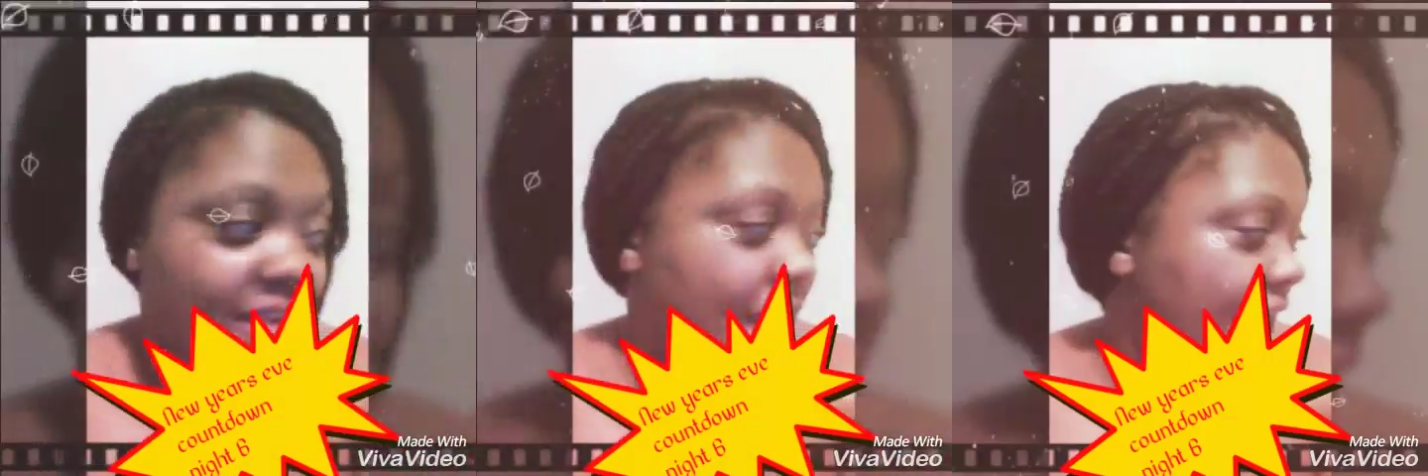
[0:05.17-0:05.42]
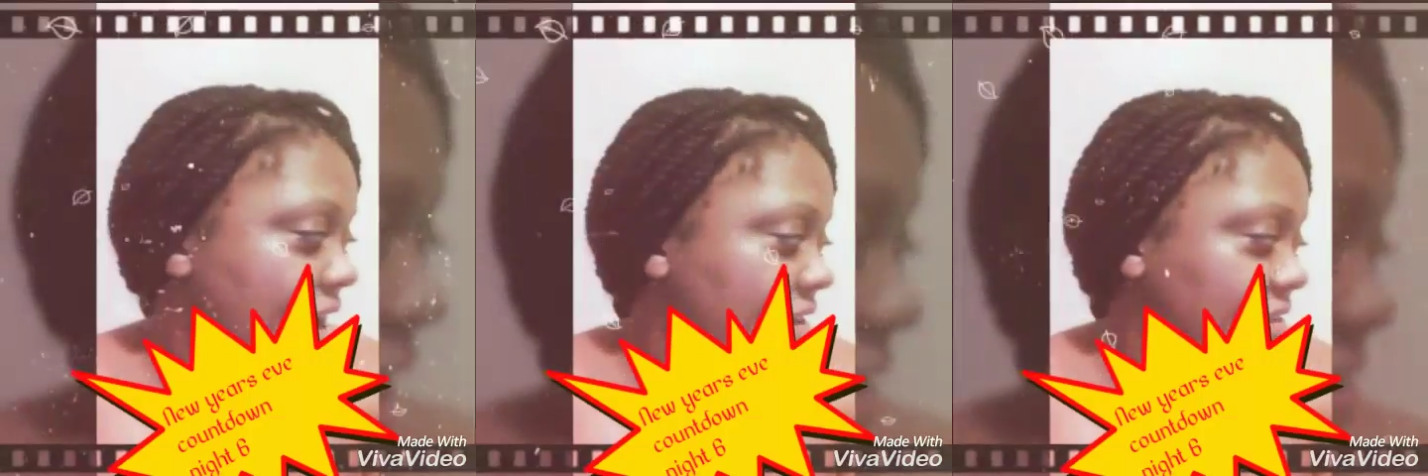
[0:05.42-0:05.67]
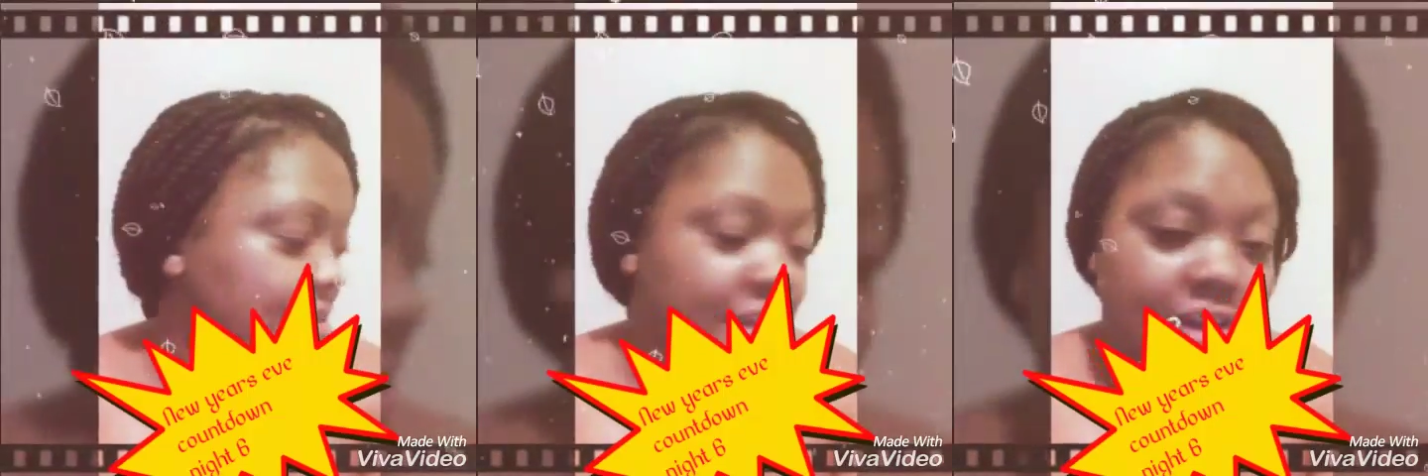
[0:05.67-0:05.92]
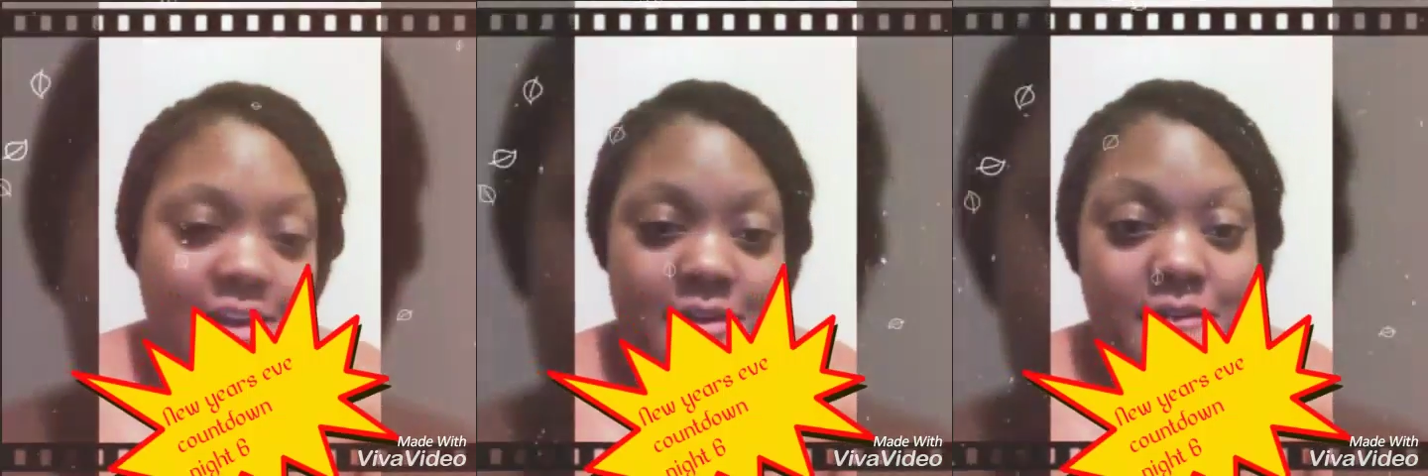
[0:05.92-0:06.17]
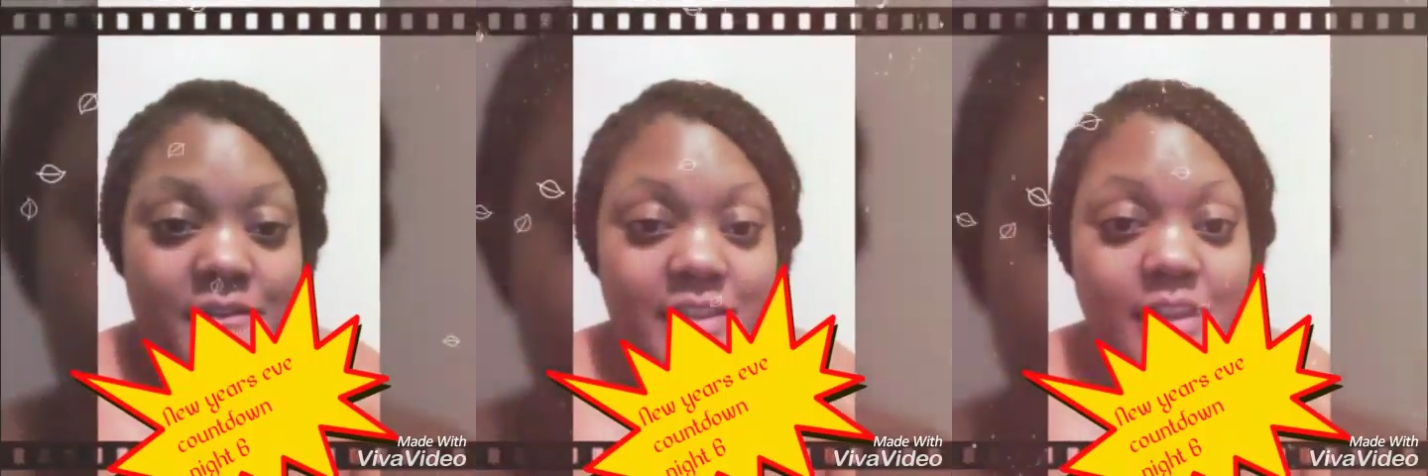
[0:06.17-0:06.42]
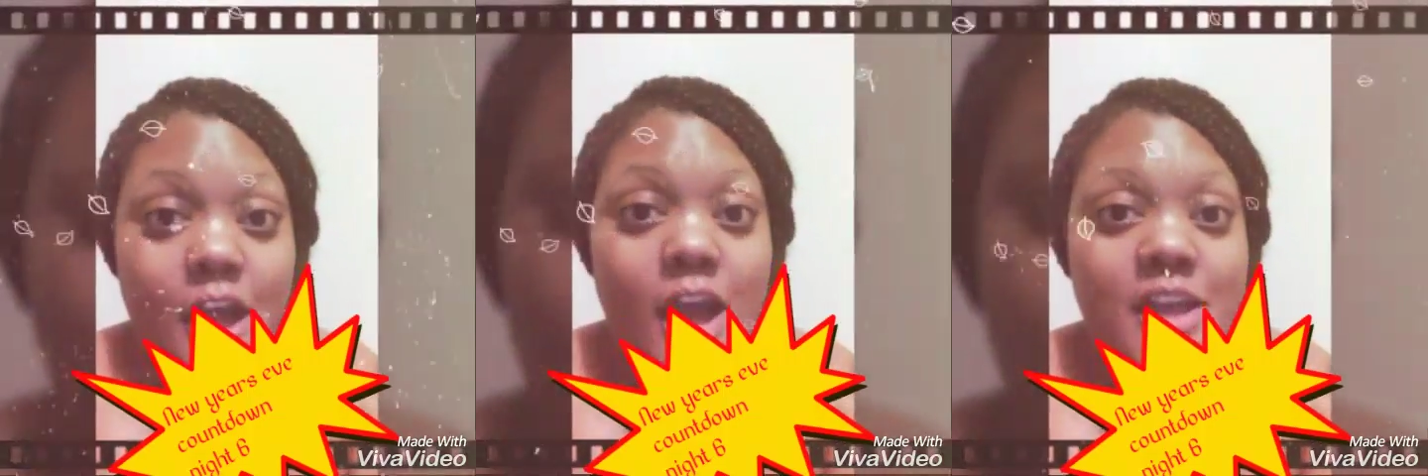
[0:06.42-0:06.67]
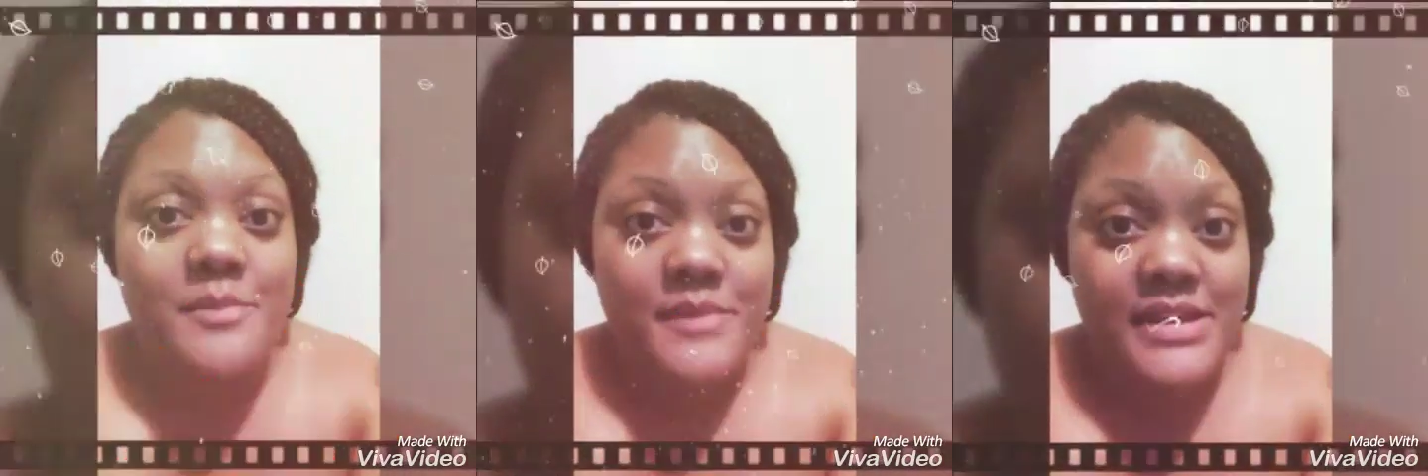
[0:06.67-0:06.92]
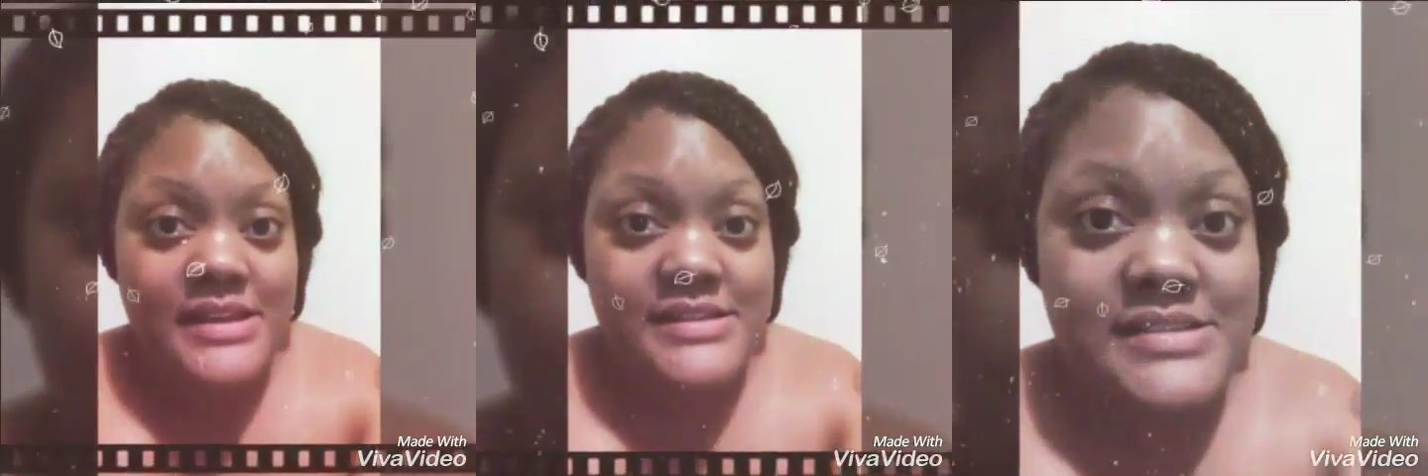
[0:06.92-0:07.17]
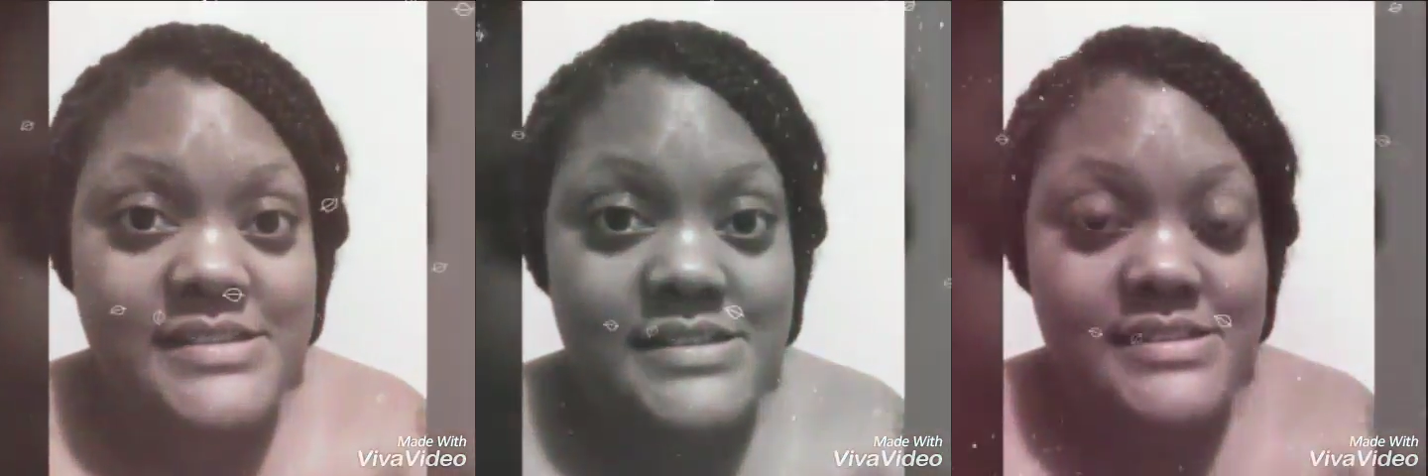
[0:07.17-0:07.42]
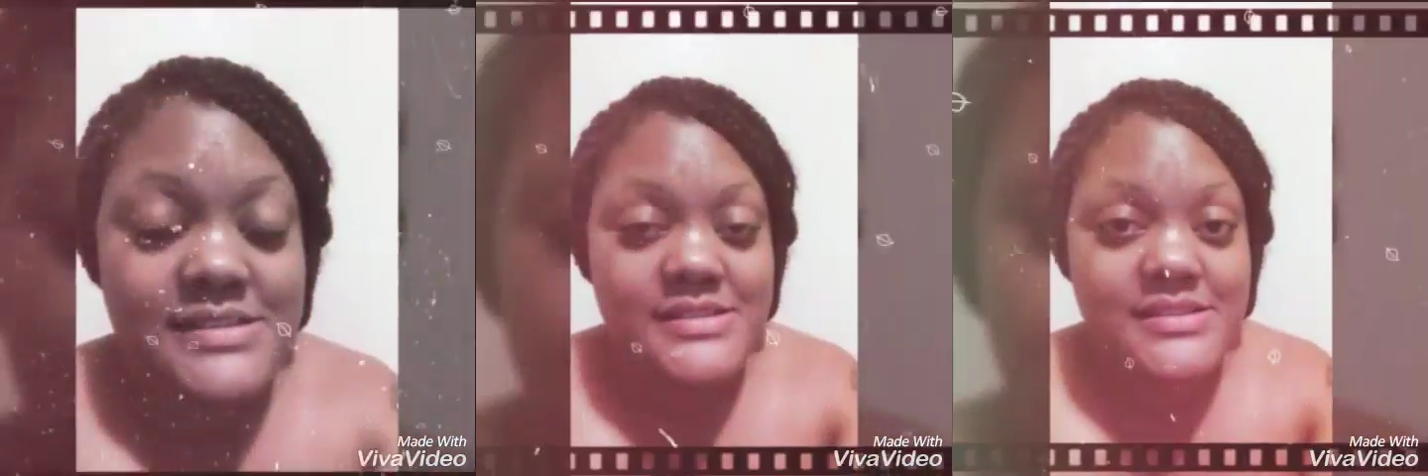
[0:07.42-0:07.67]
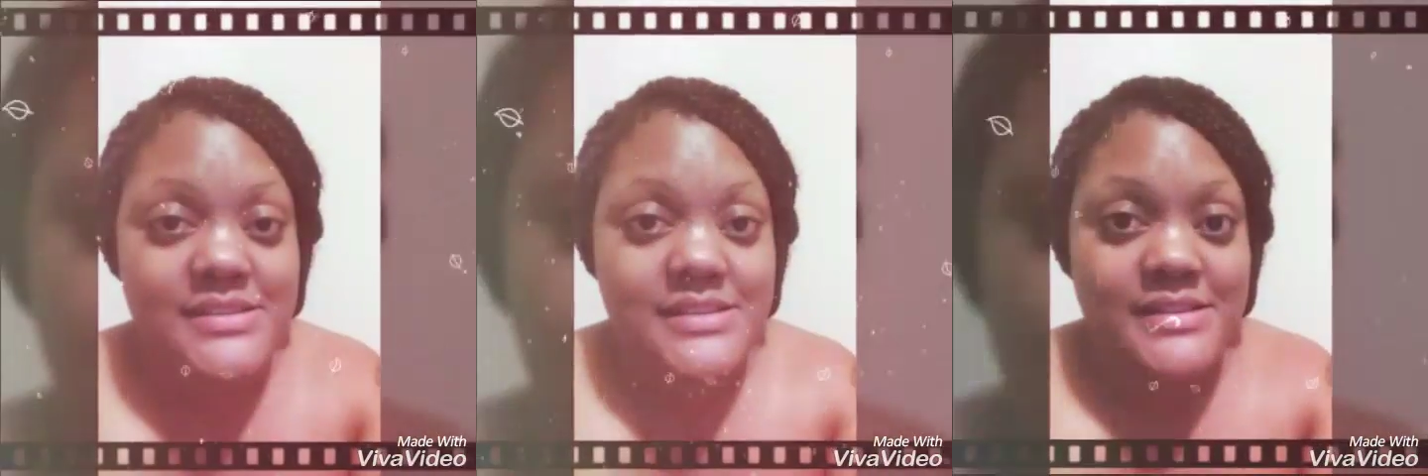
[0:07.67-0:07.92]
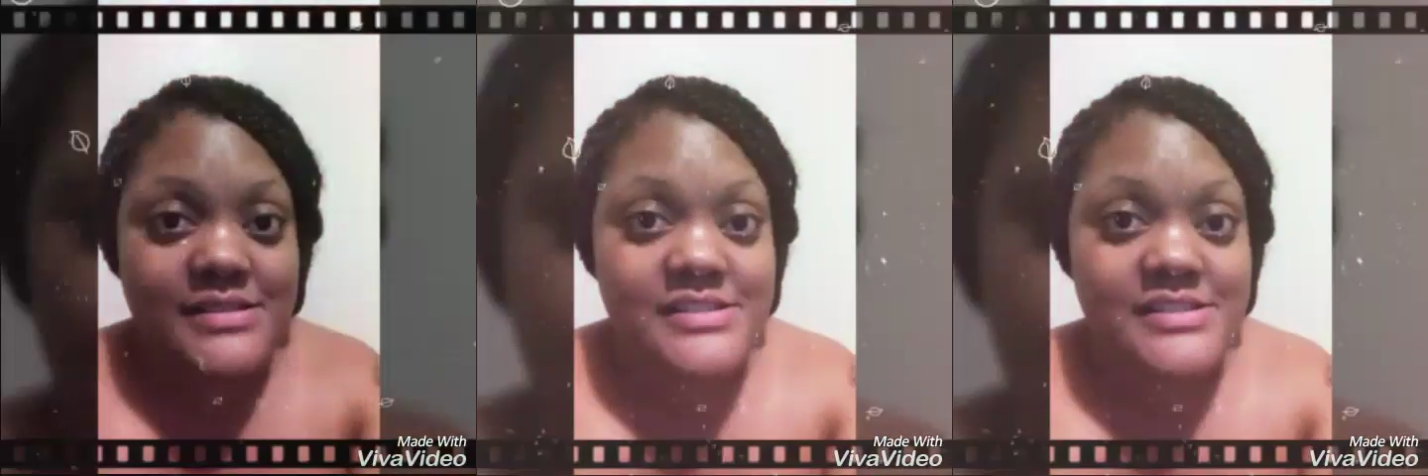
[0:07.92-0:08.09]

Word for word: that the Vlogmas